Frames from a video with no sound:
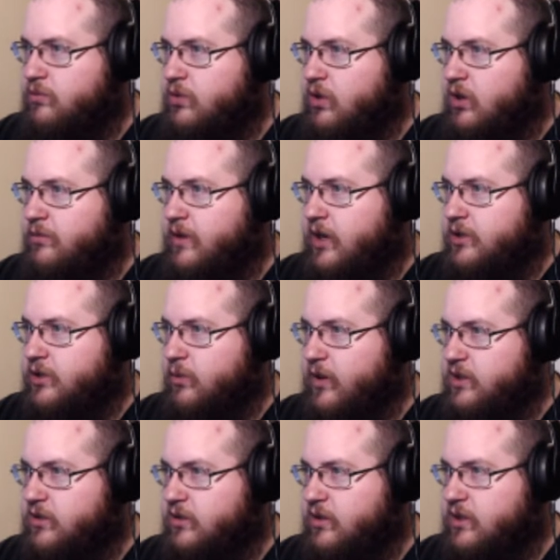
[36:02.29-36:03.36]
yard manager
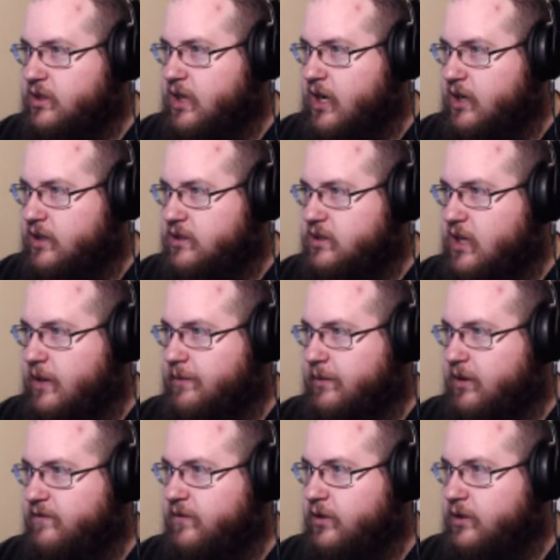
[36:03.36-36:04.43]
waits on the docks, tapping
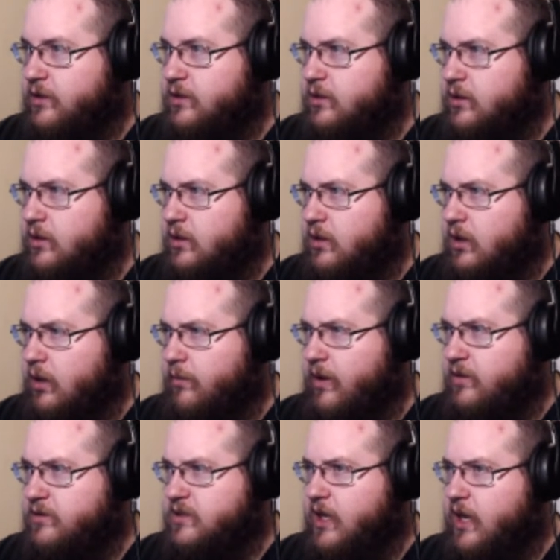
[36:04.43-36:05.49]
her foot.
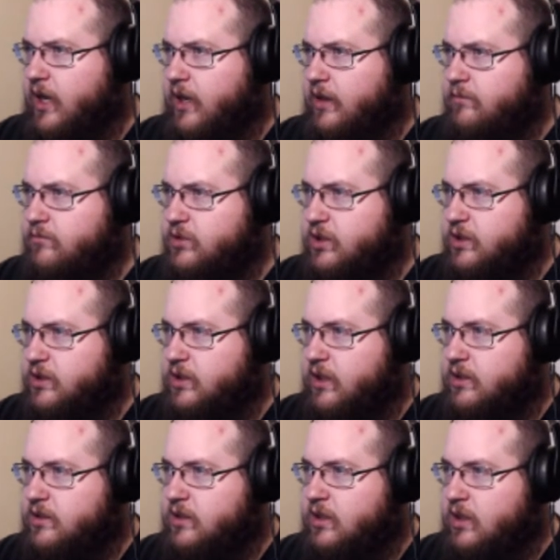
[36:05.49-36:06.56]
"About time," she
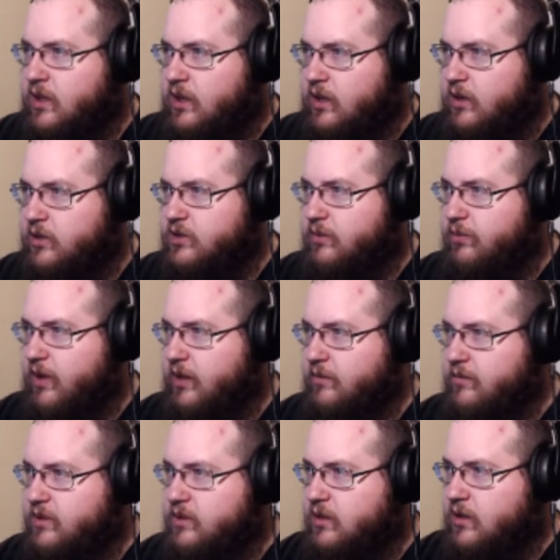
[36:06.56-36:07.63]
says. "Here's your
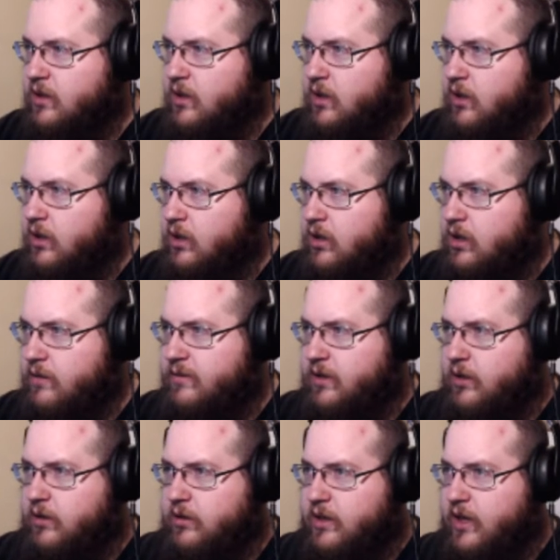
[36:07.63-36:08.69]
payment. Come
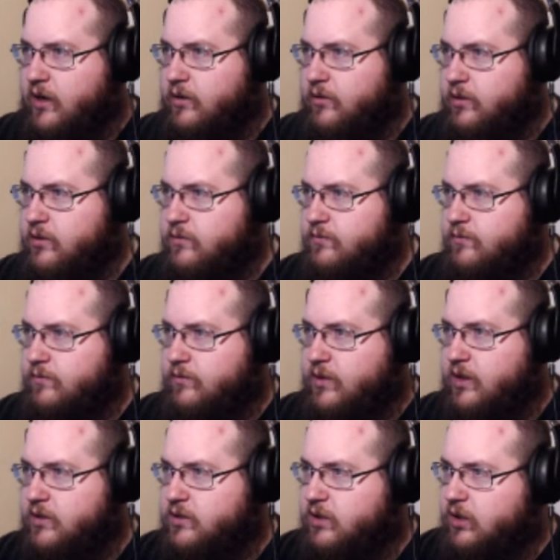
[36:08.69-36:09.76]
along now, you.
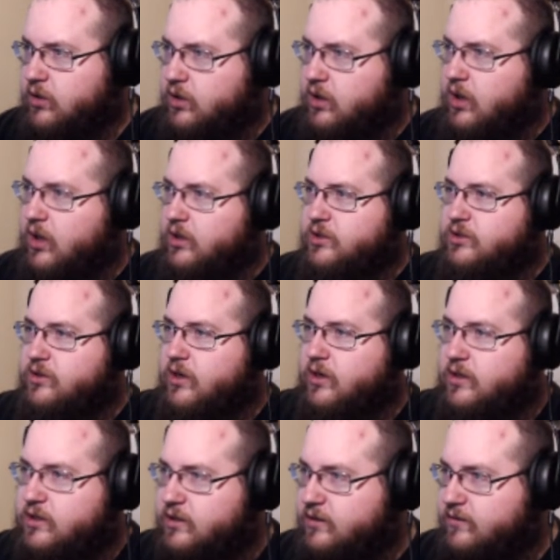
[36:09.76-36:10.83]
There's a good
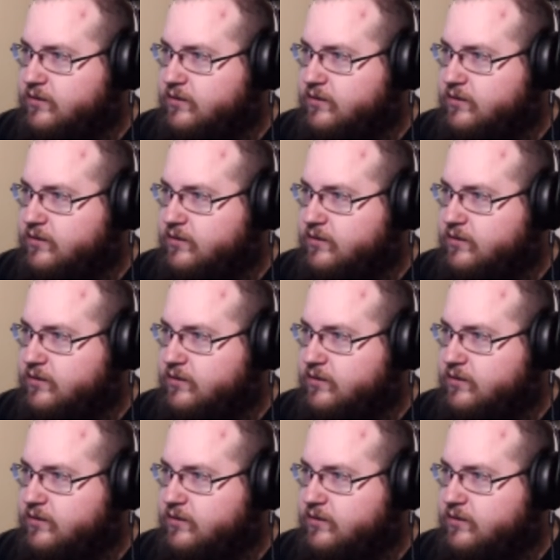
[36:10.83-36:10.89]
construct."